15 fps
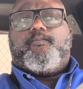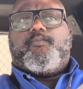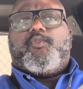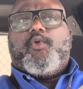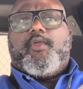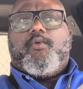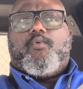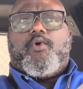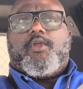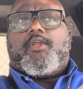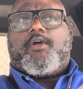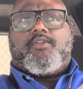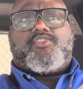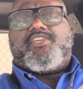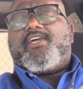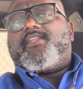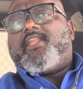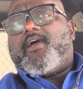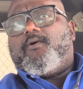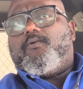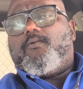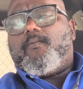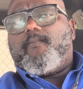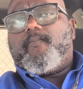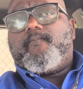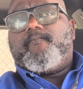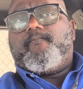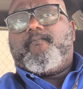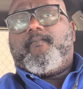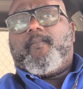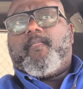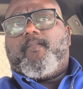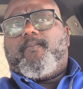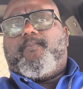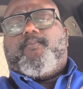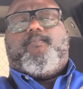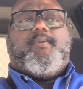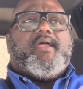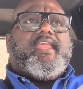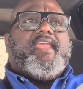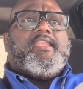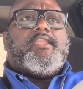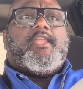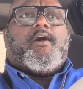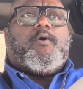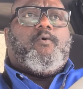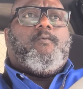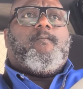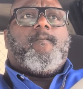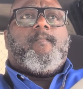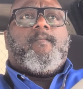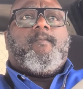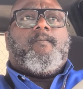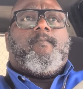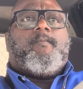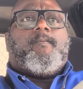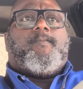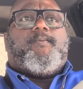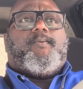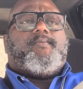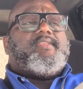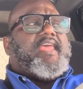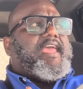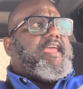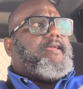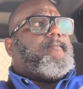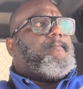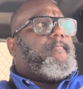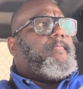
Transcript: Do he want to go to jail? No. But he know that